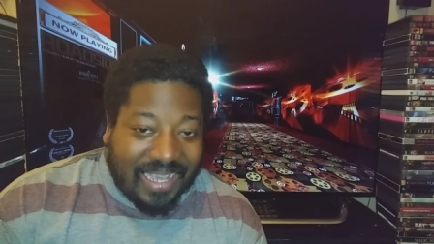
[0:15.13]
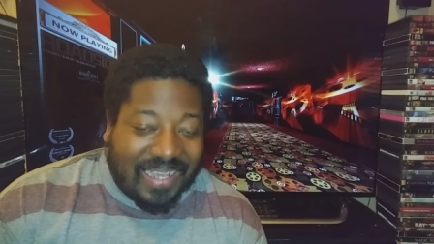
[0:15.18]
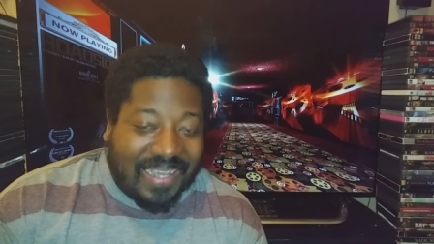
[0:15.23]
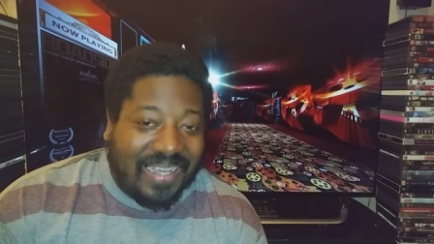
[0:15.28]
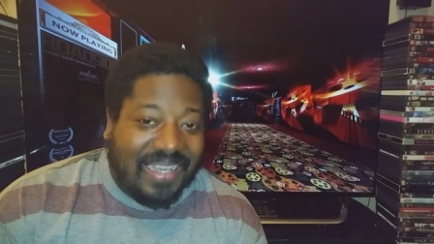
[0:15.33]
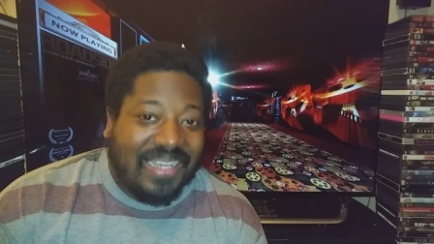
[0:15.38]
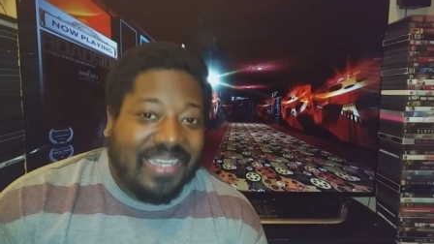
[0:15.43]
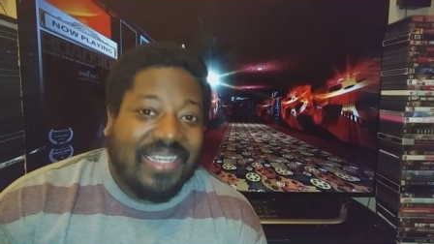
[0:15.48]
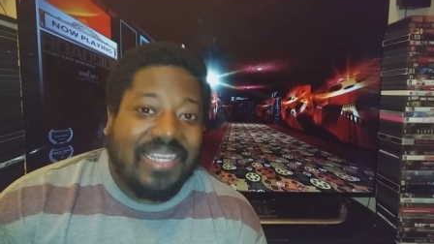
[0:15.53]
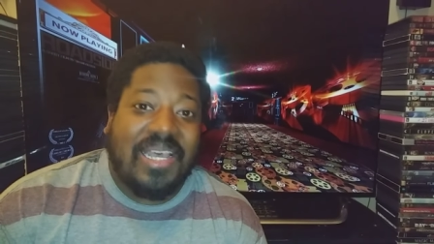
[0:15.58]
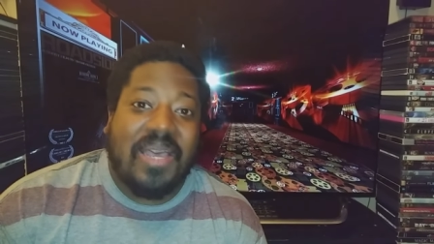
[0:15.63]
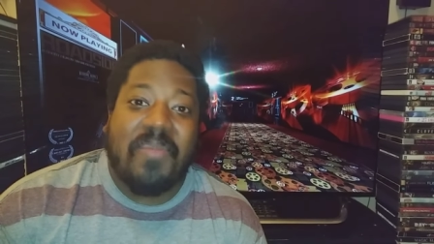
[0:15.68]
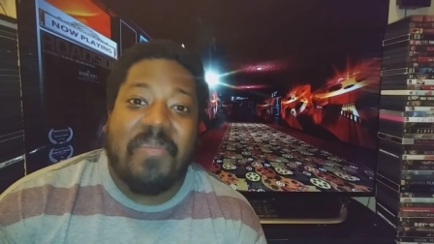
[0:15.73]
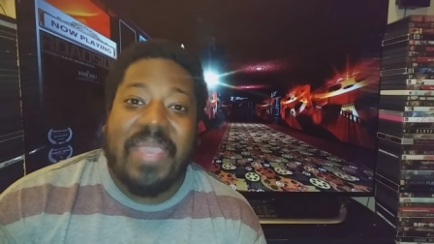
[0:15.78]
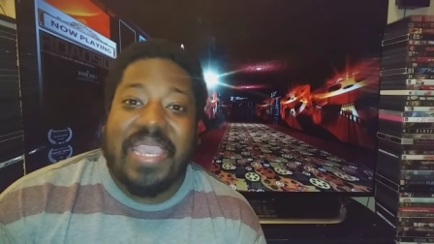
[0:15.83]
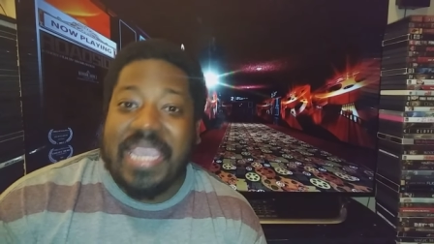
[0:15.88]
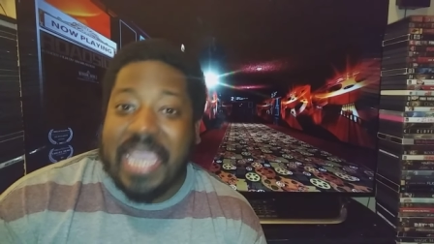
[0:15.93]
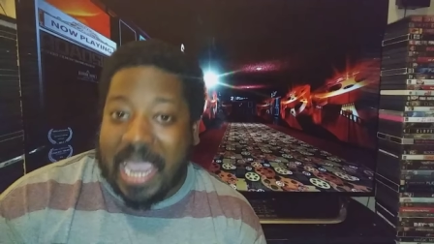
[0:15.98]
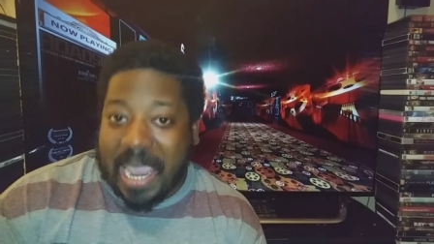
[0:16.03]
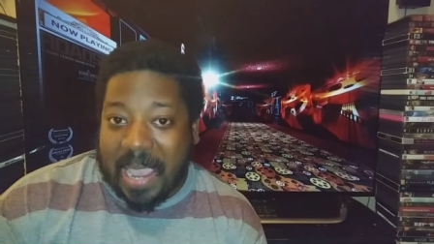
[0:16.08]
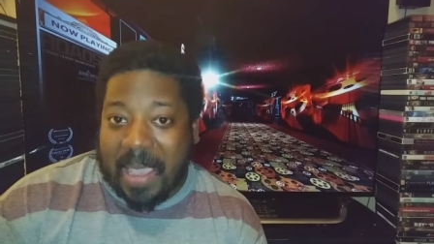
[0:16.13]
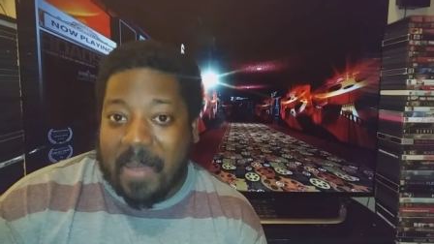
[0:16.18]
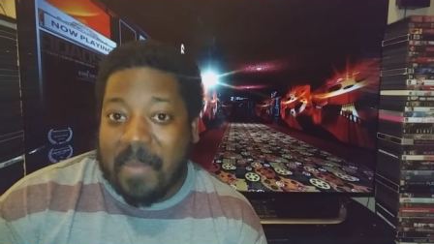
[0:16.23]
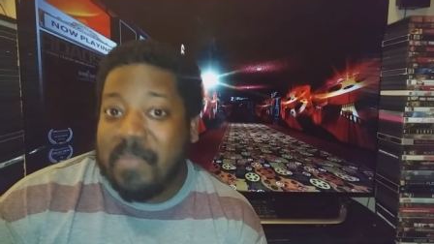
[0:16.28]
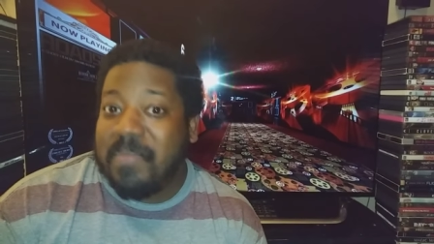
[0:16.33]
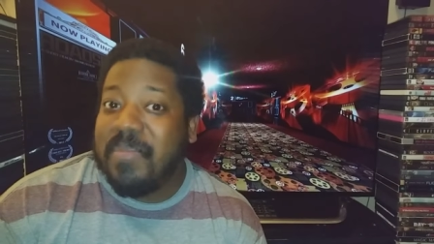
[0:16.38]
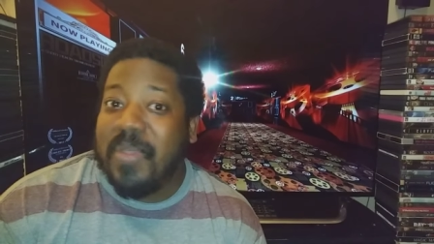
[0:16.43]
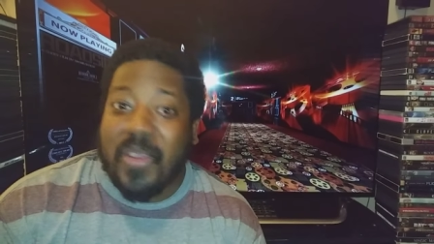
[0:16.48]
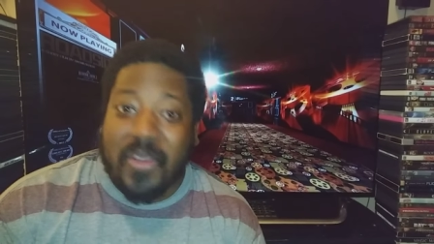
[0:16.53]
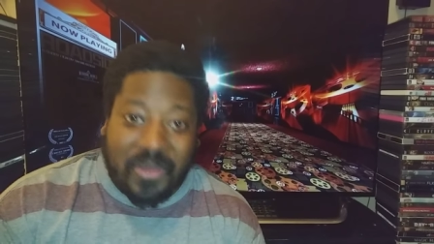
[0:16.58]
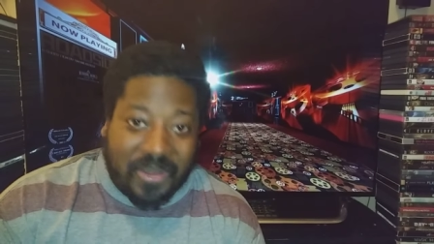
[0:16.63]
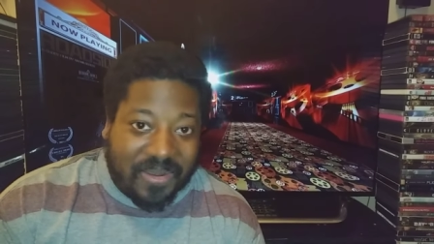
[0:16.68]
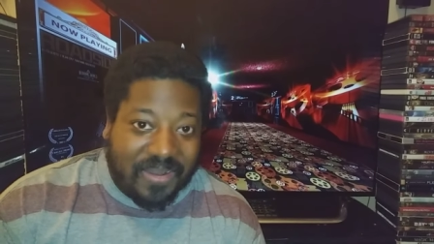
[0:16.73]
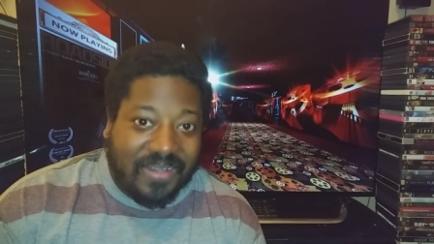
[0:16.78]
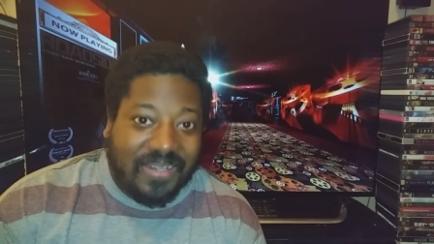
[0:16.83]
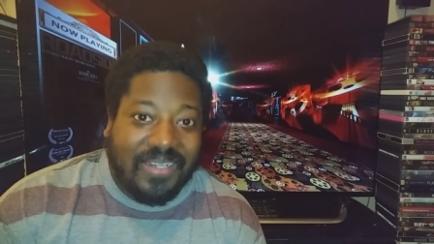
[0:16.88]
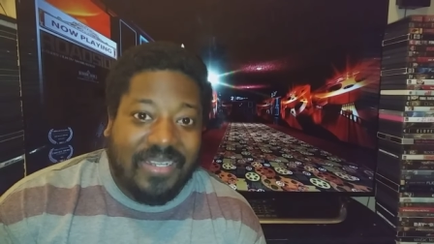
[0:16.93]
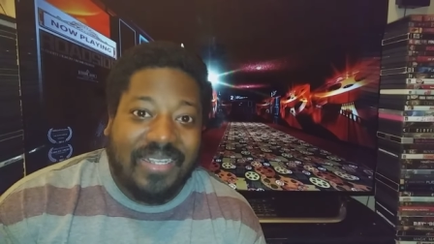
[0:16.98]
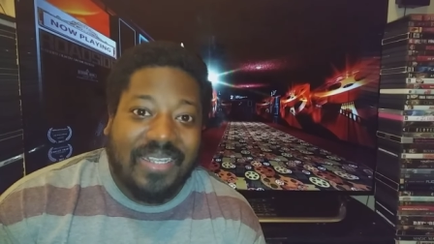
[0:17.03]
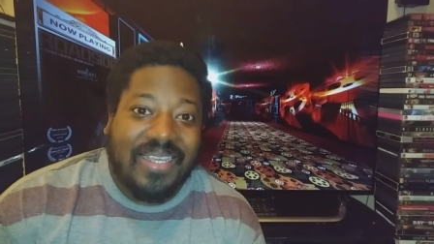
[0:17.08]
uh, mayhem,
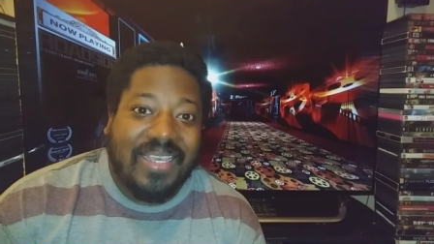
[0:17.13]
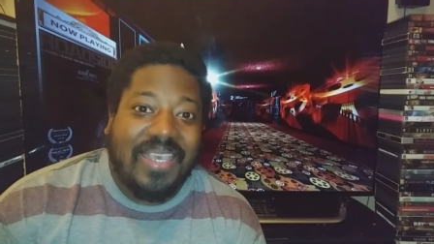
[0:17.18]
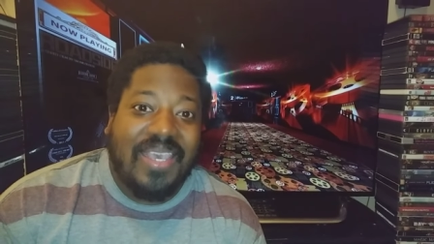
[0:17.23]
murder,